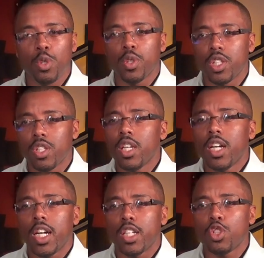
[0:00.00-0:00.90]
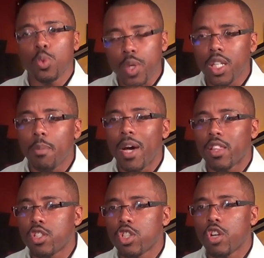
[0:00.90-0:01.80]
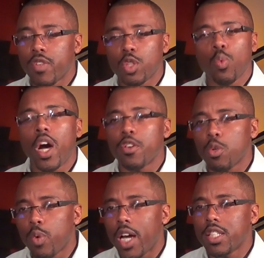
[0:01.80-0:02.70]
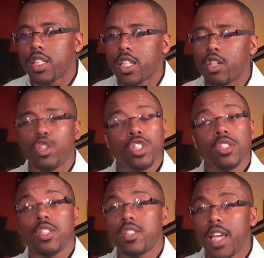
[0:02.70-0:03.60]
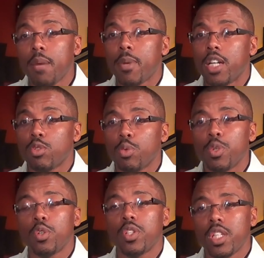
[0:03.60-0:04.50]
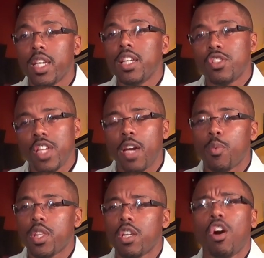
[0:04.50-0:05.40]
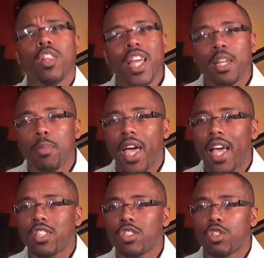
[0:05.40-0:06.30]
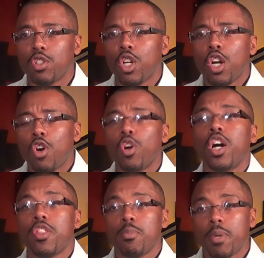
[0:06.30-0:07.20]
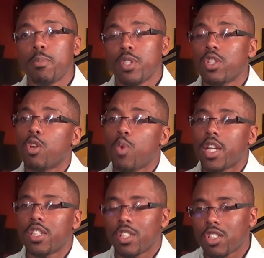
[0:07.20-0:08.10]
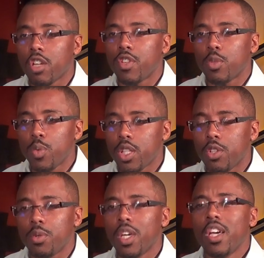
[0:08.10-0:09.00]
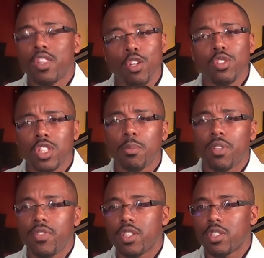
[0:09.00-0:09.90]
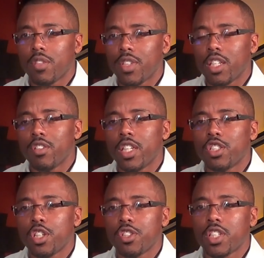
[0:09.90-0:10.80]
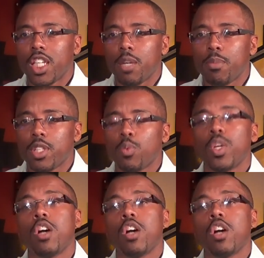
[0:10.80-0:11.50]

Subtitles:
you can tweet about the service while you're watching it, or just a chat module where you can chat with an online pastor or other members that are watching the service with you. Those are some of the features of an Internet Church Campus. We